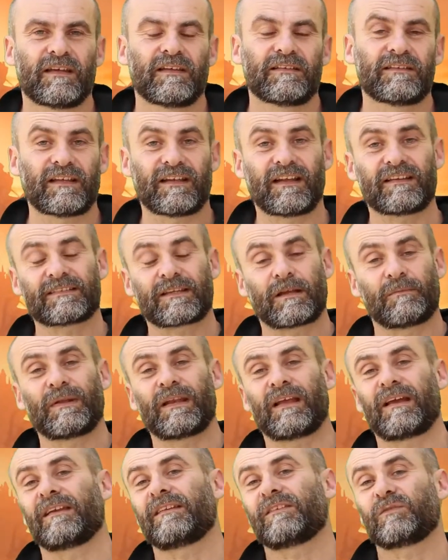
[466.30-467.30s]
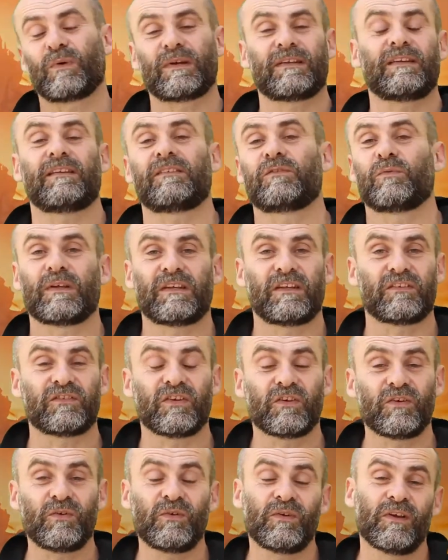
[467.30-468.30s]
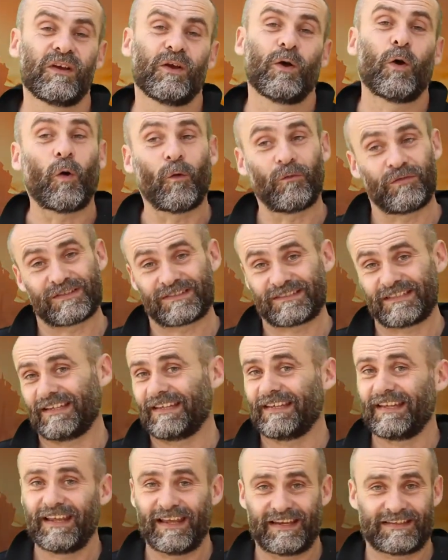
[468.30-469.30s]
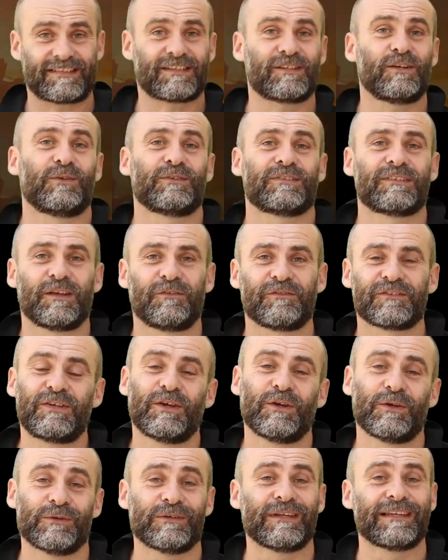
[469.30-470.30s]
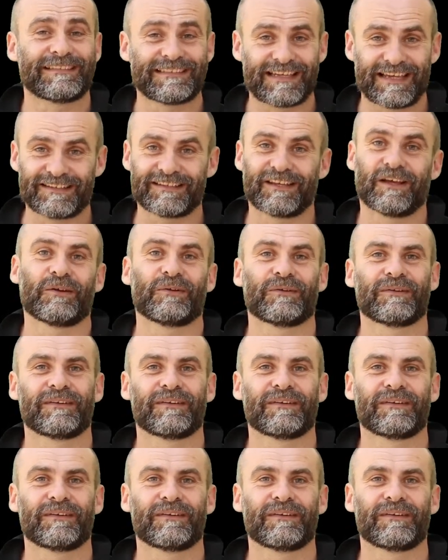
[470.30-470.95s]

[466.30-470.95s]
Now that's coming out in 2022, obviously exclusive to Nintendo.